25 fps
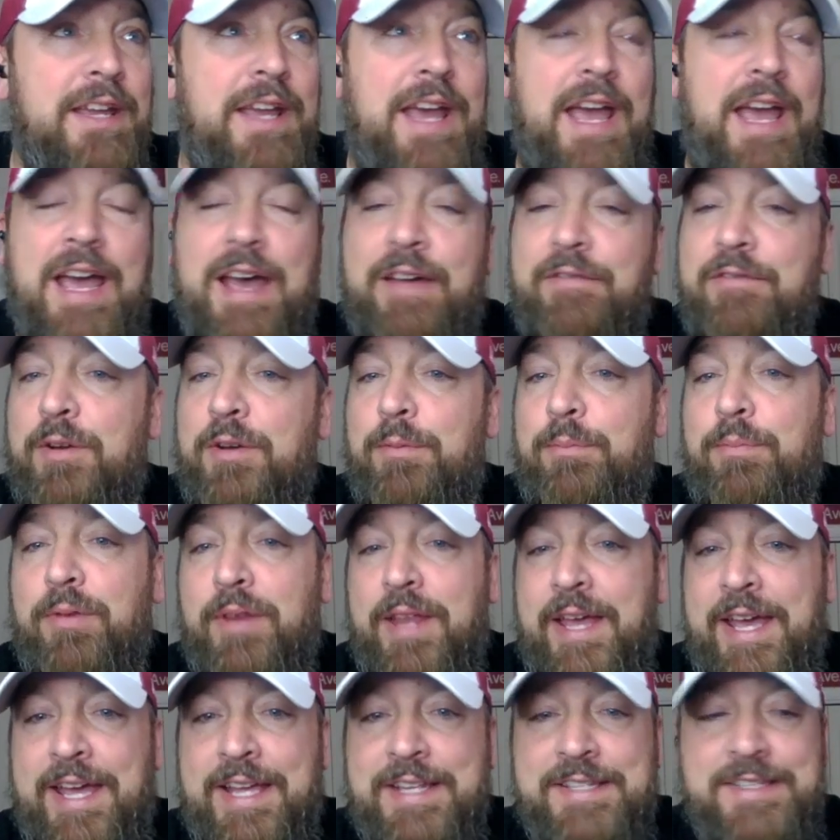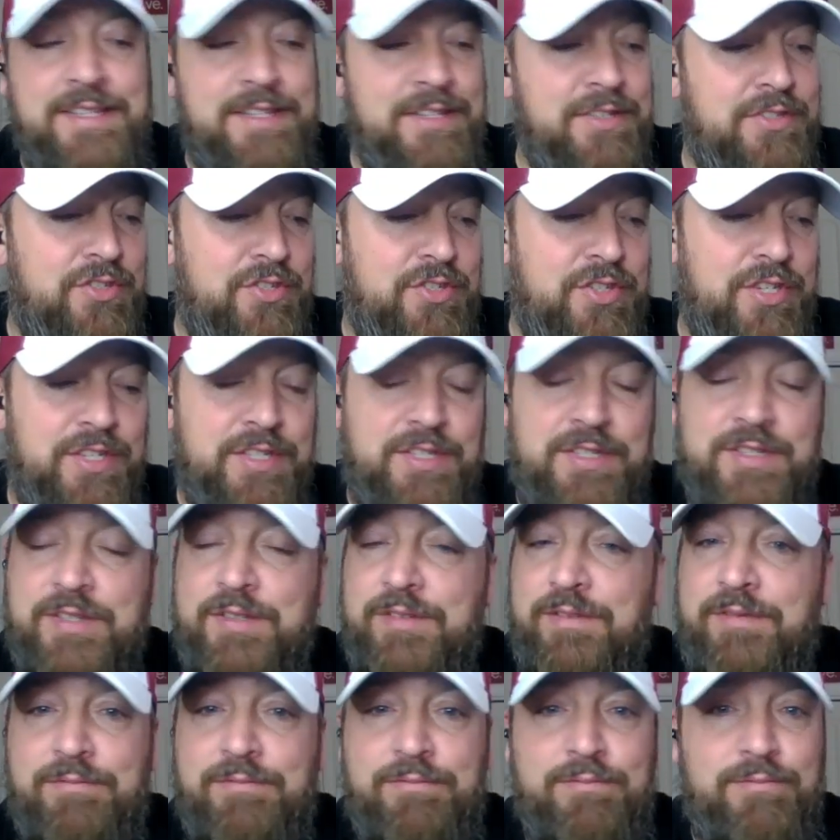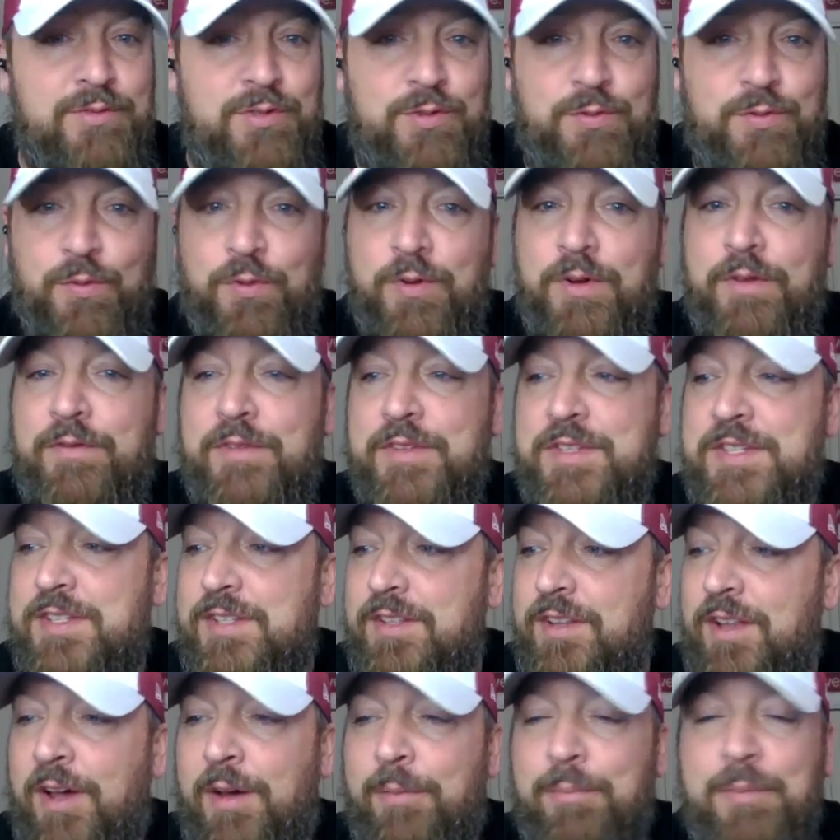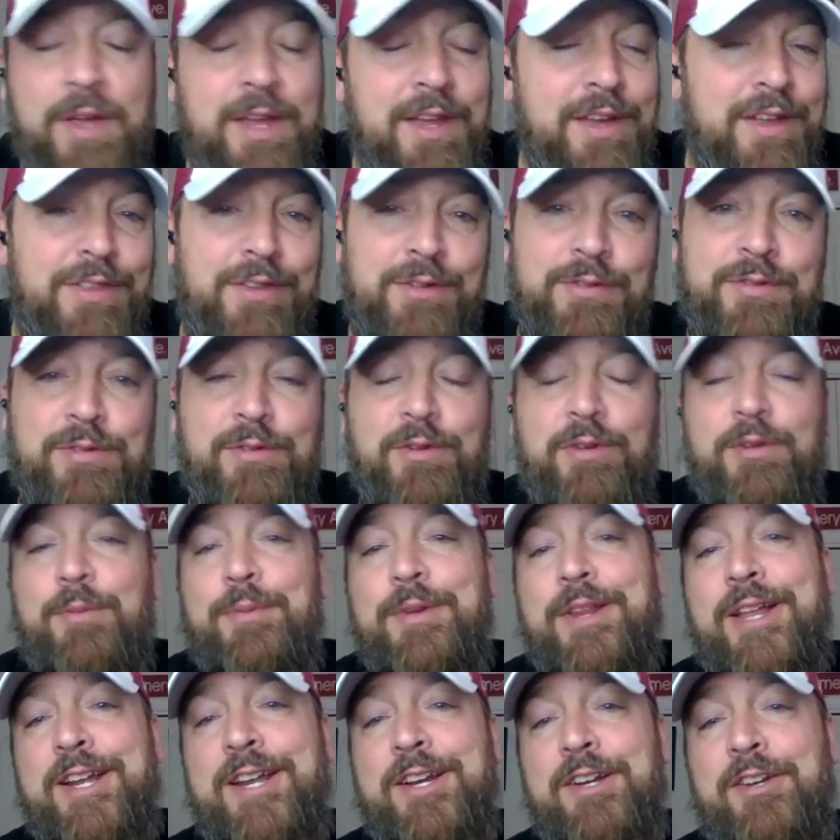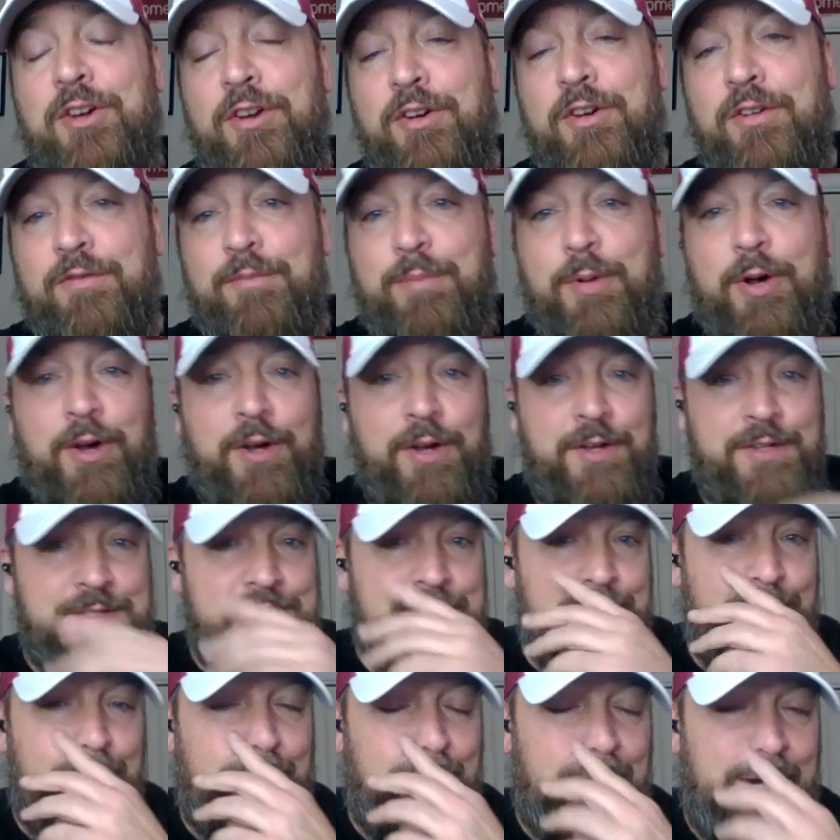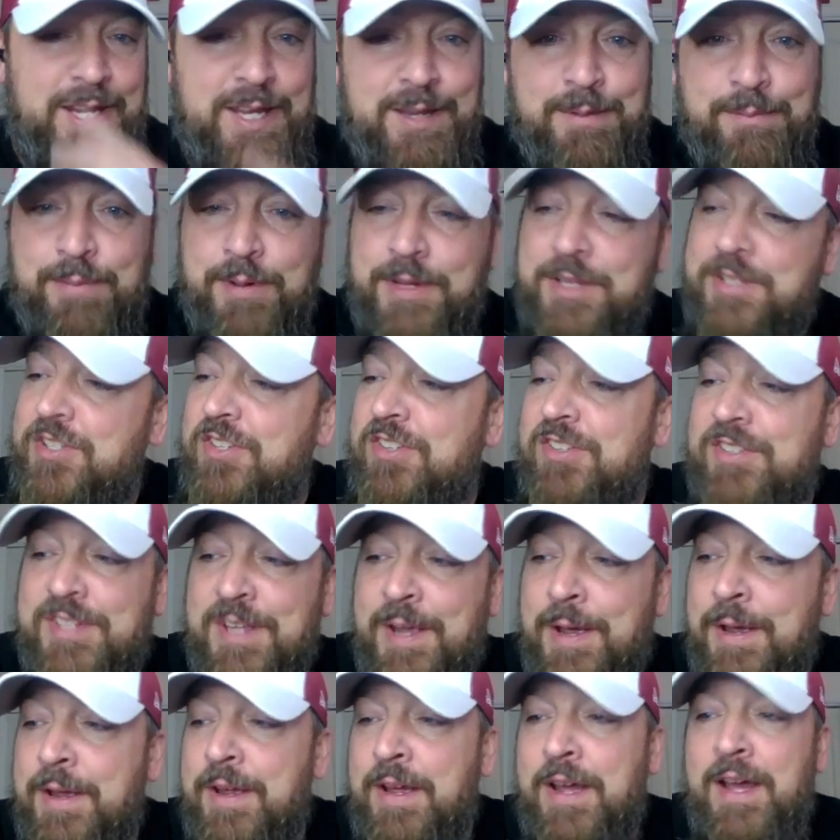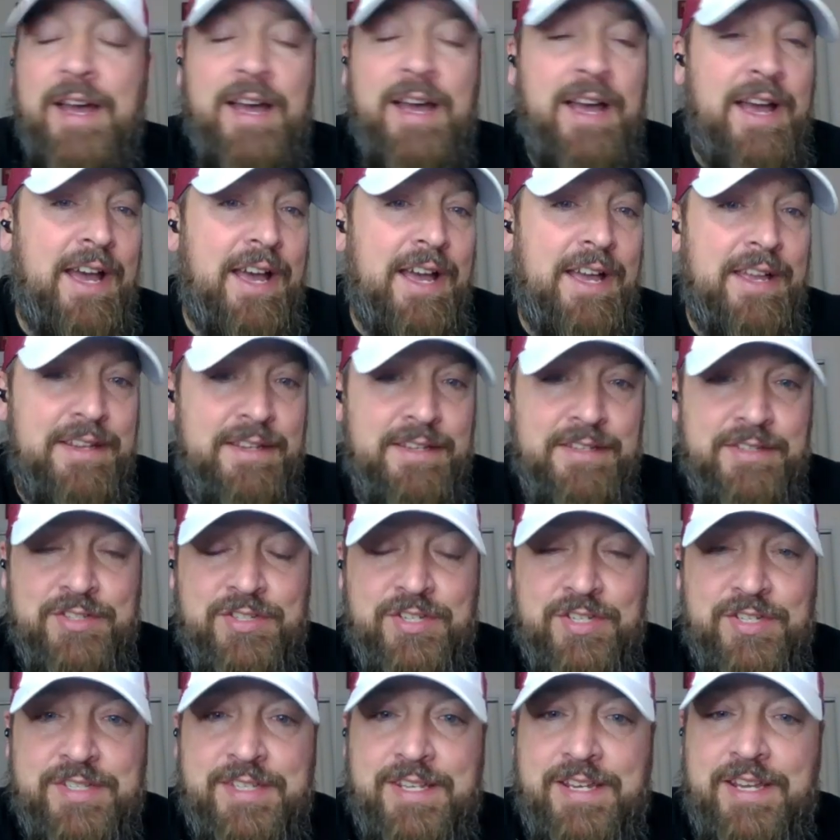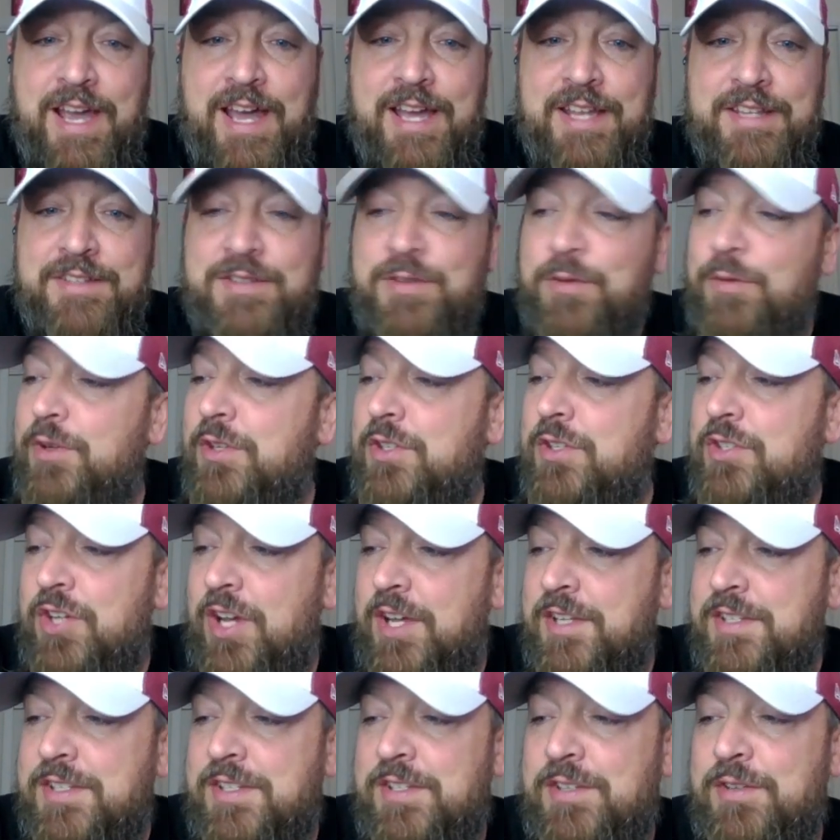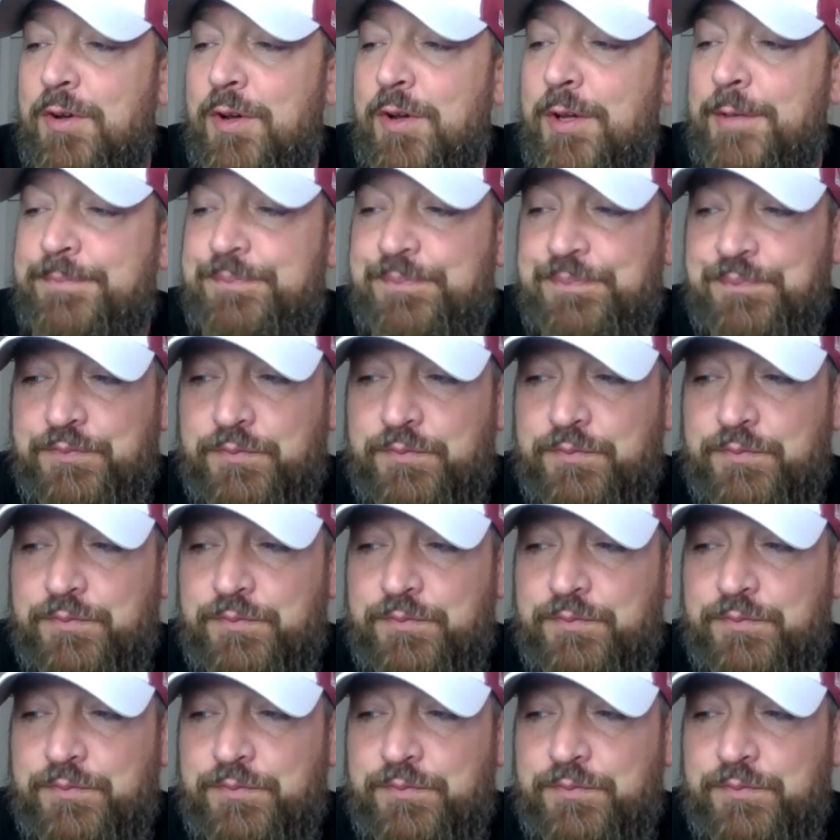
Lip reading: having a blast, is just sort of a slump. They're throwing him a lot of curveballs and breaking pitches, and he's just got to adjust to it.